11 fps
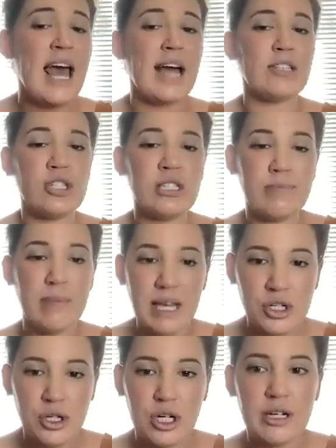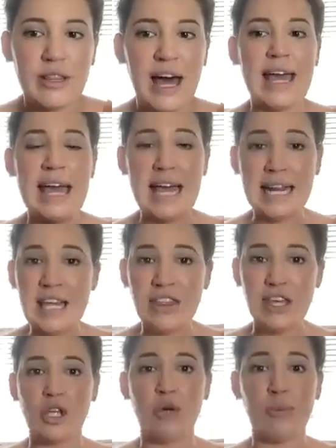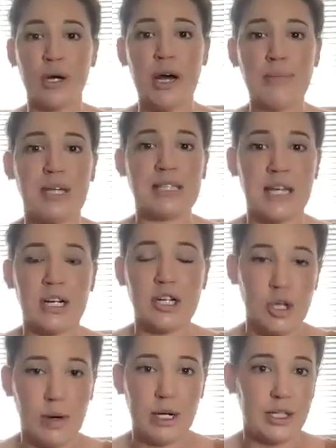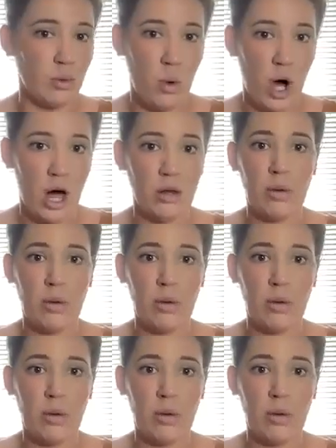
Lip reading: and just make sure that anything you put up that's going to show on your wall,